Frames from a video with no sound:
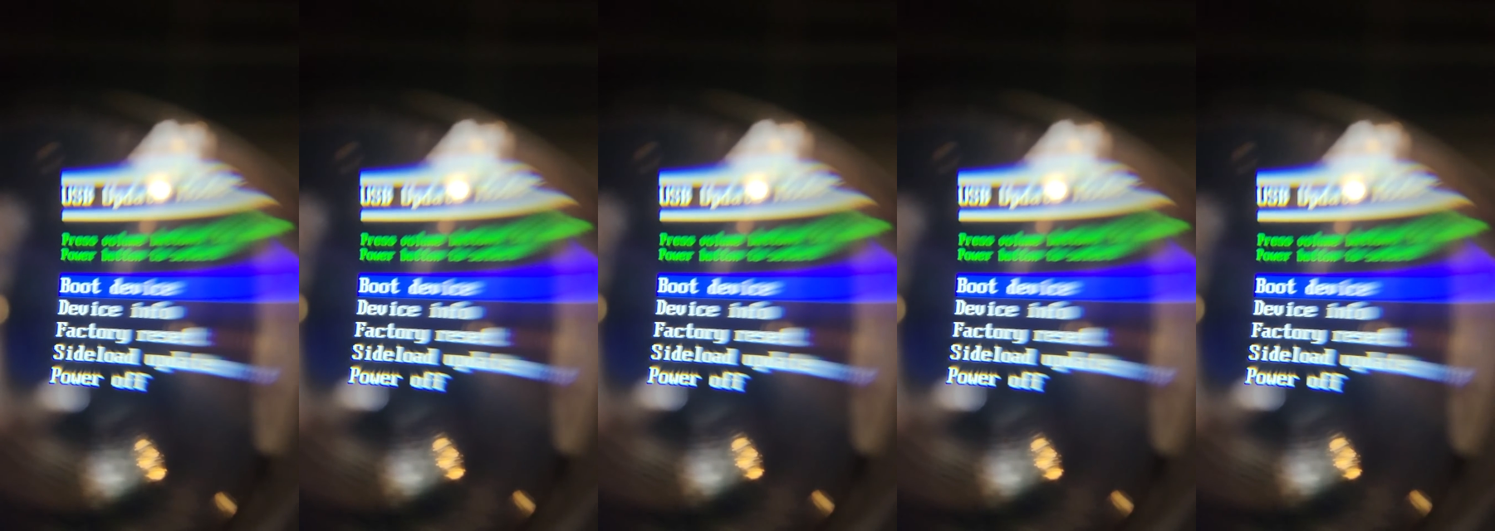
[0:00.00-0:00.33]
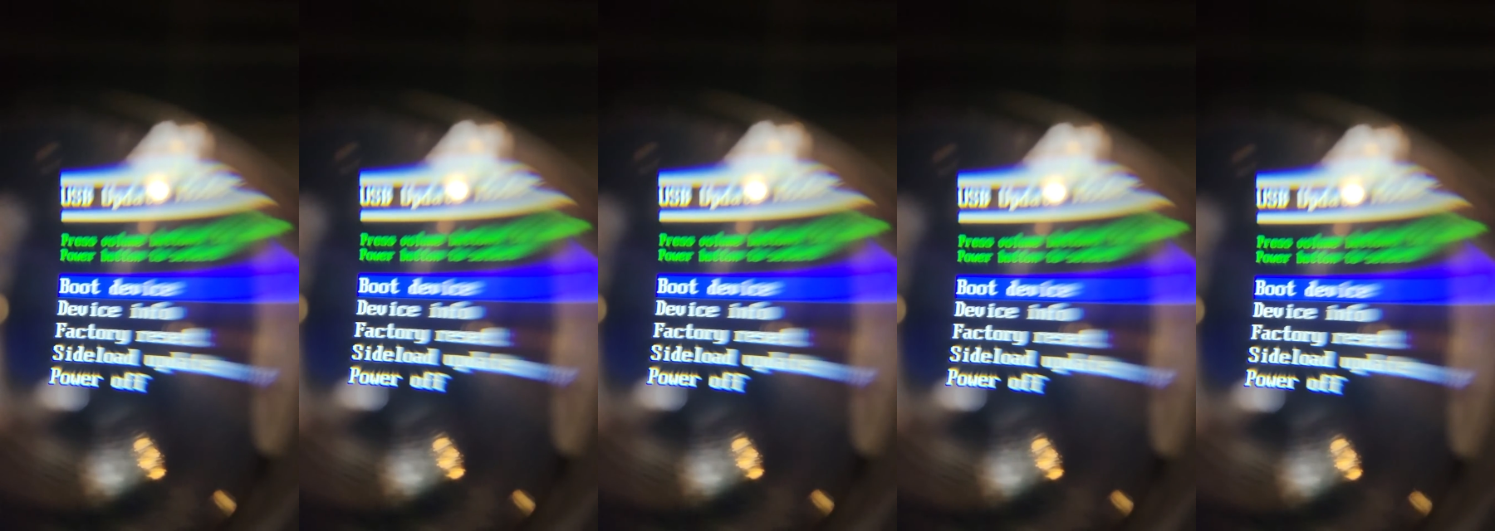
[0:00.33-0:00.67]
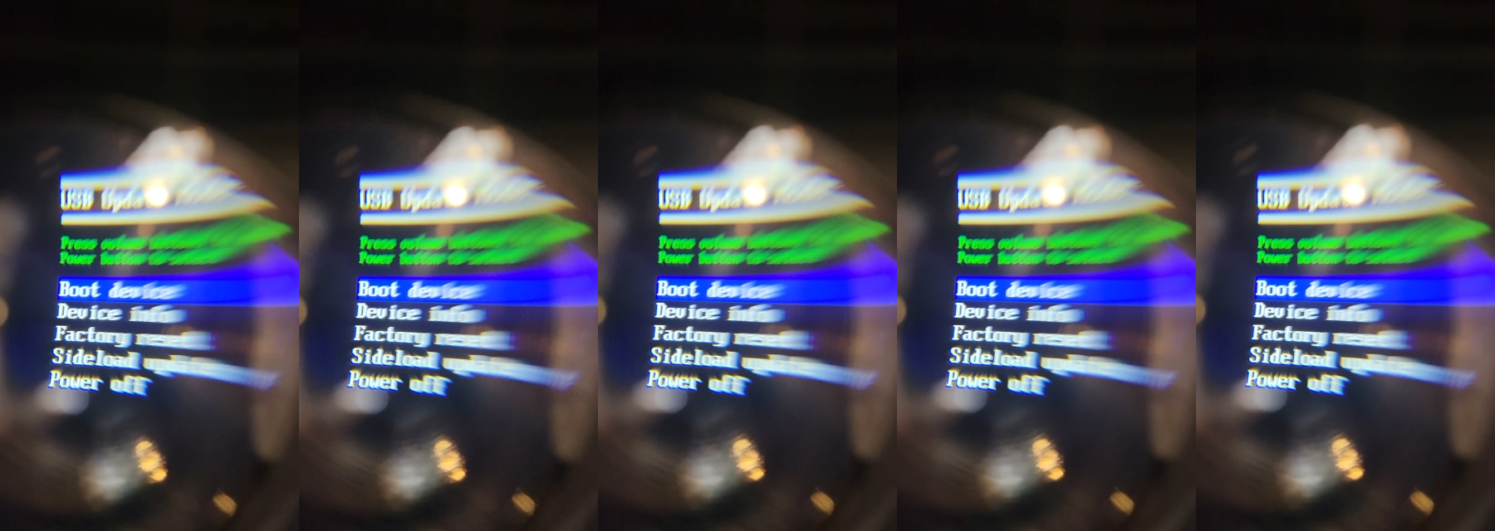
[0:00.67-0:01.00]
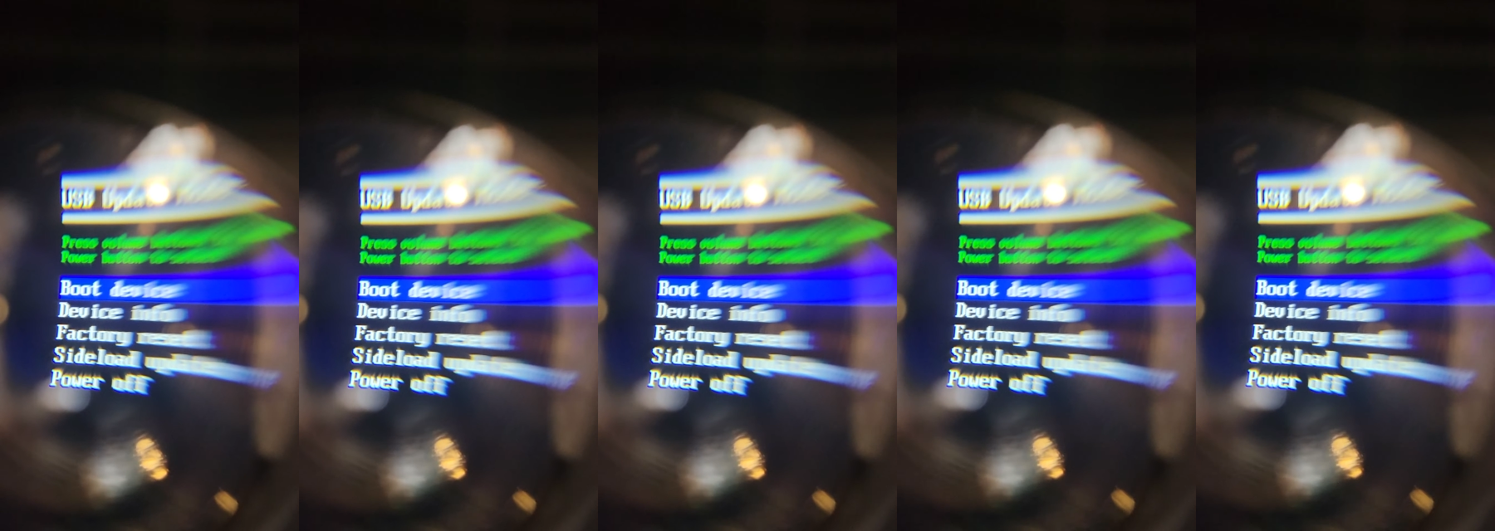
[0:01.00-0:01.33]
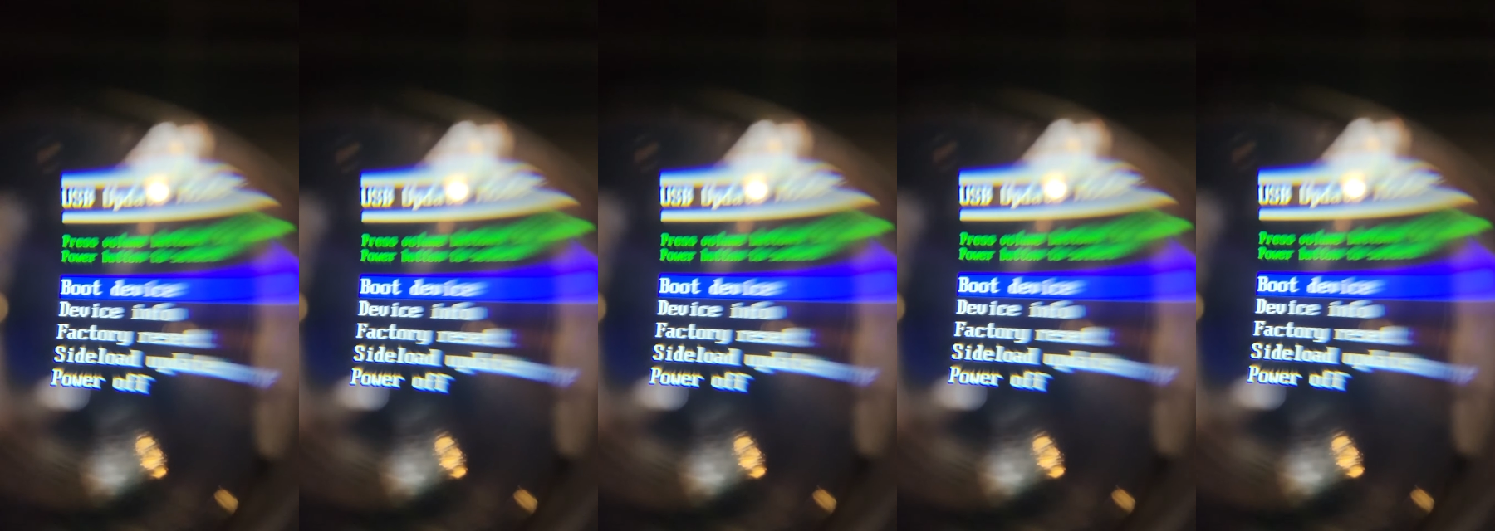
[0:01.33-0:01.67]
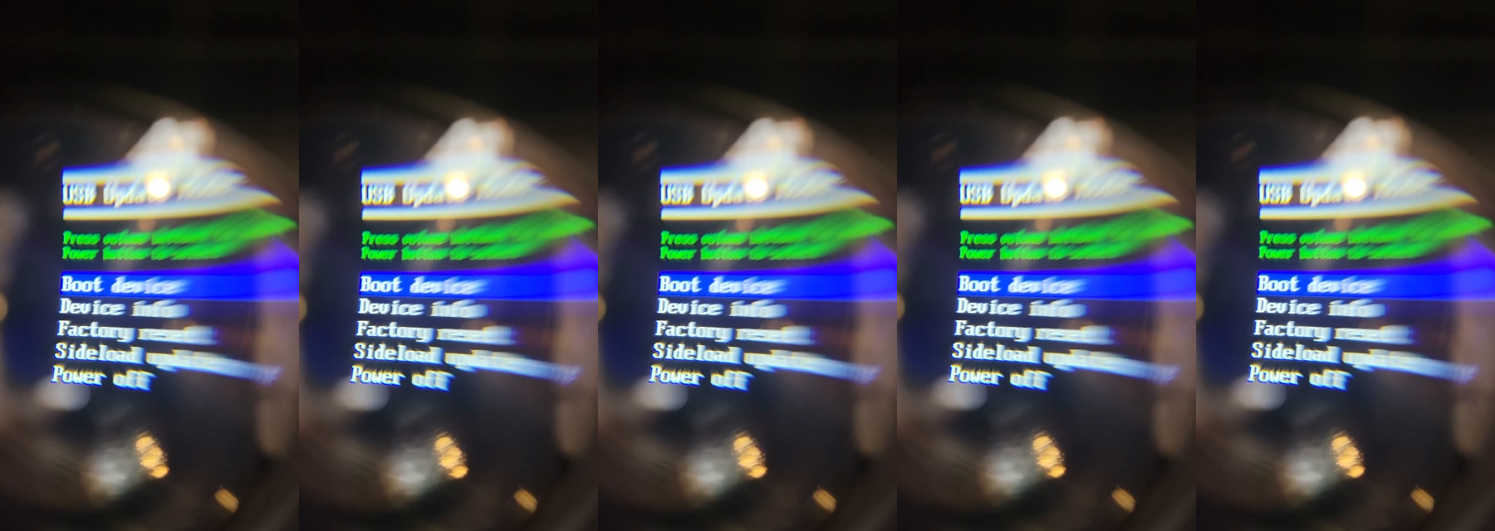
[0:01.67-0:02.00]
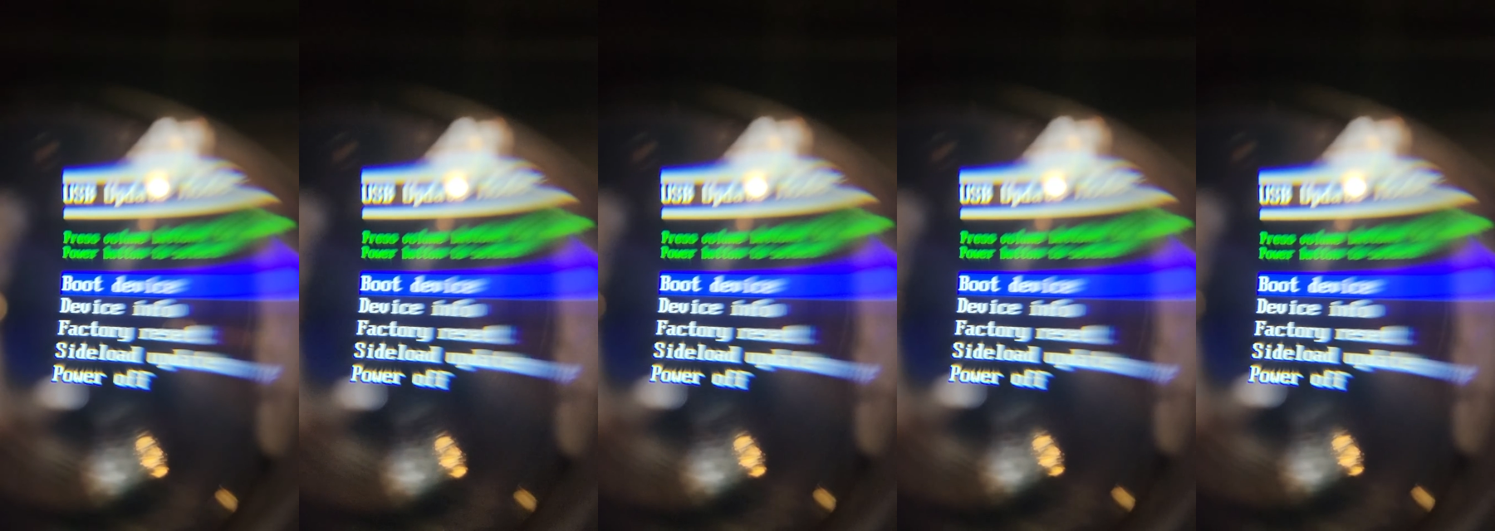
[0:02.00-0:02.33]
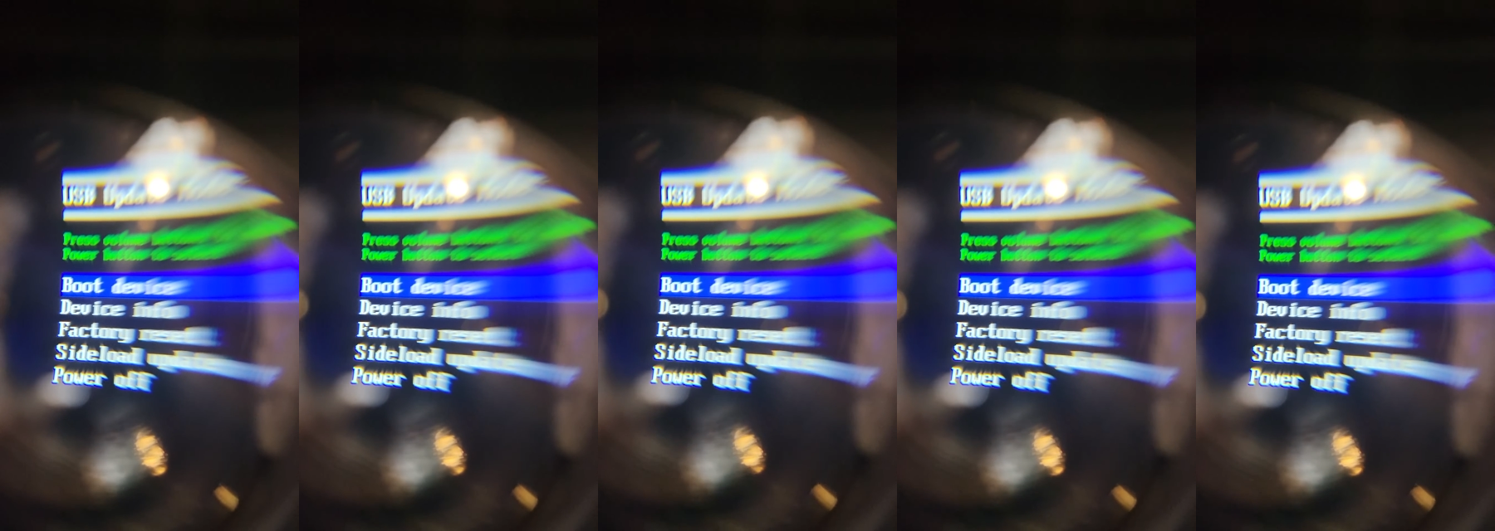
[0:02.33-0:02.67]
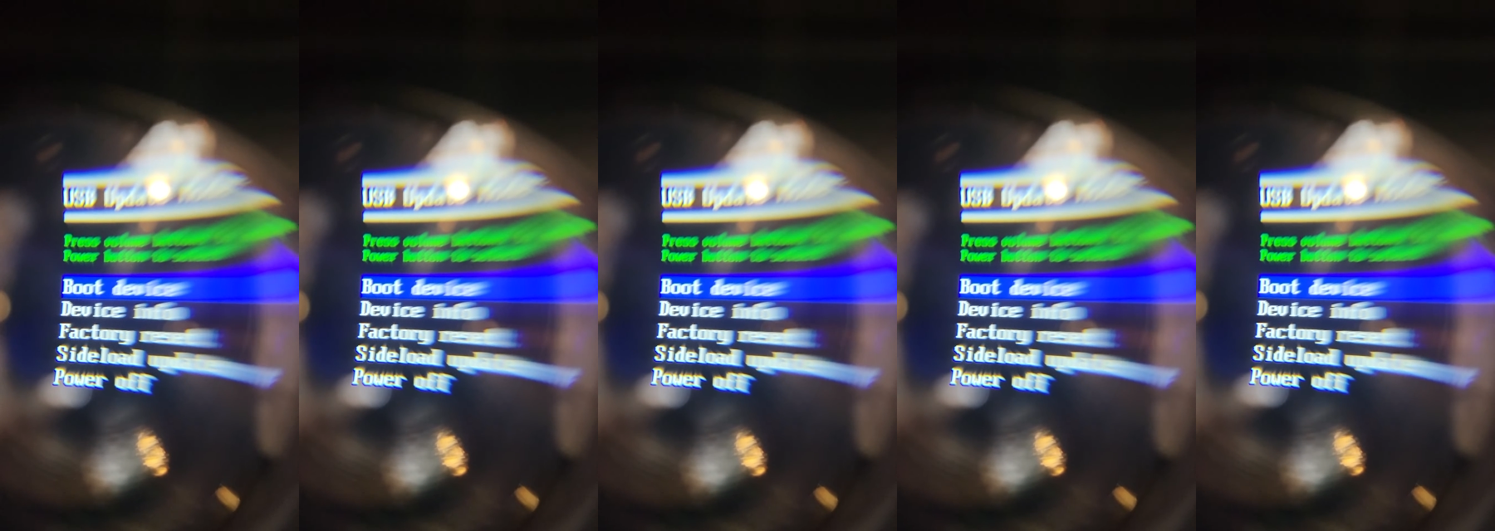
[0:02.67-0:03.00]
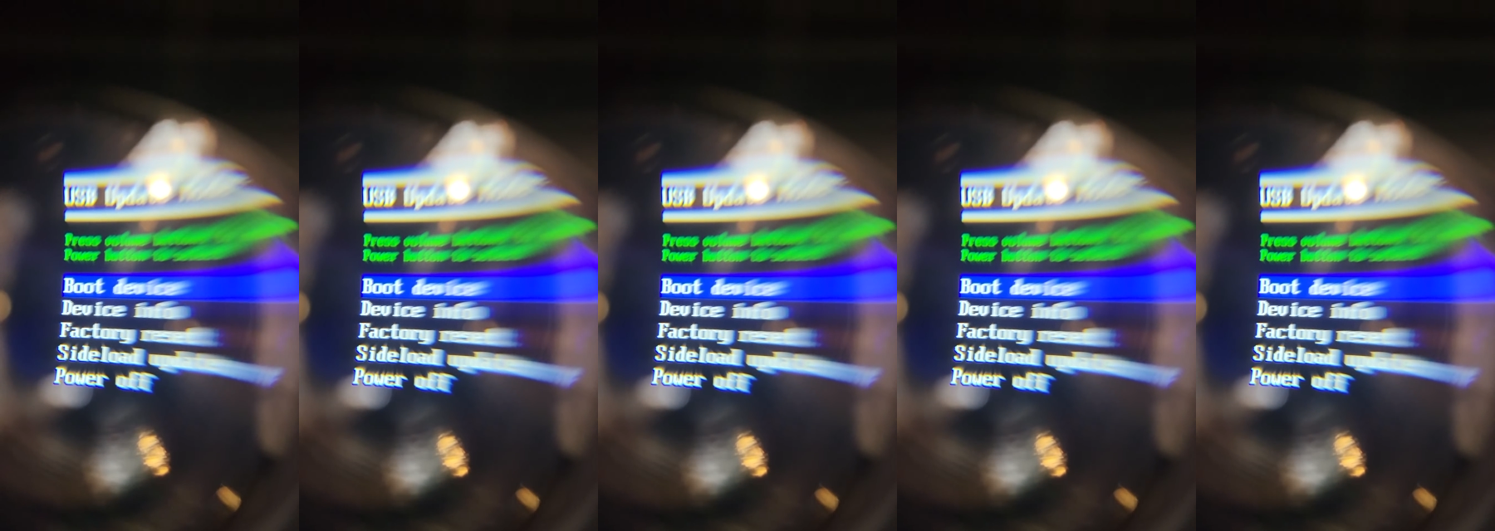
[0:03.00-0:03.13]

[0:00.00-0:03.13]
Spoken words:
(no speaker visible)